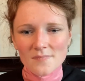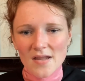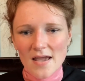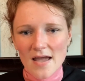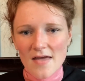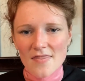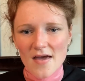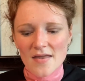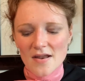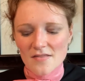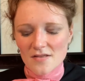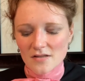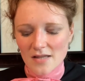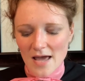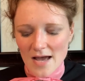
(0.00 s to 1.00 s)
And then
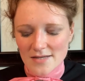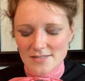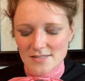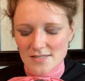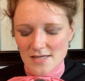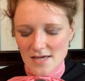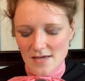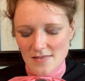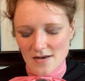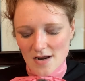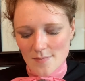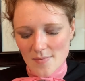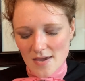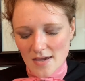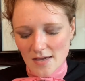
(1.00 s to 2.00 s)
the last thing that I
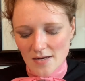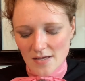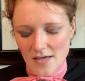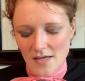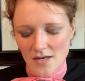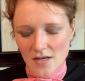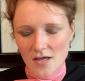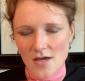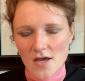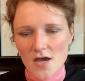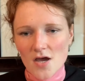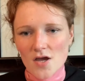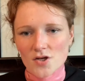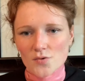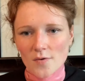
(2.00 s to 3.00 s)
made in
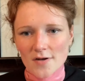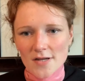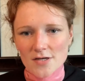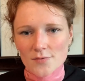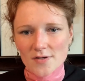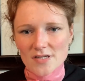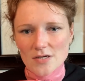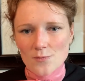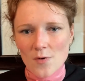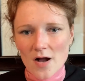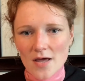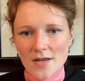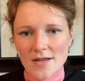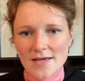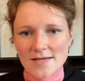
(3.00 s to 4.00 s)

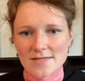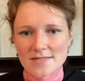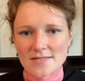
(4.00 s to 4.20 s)
2021 is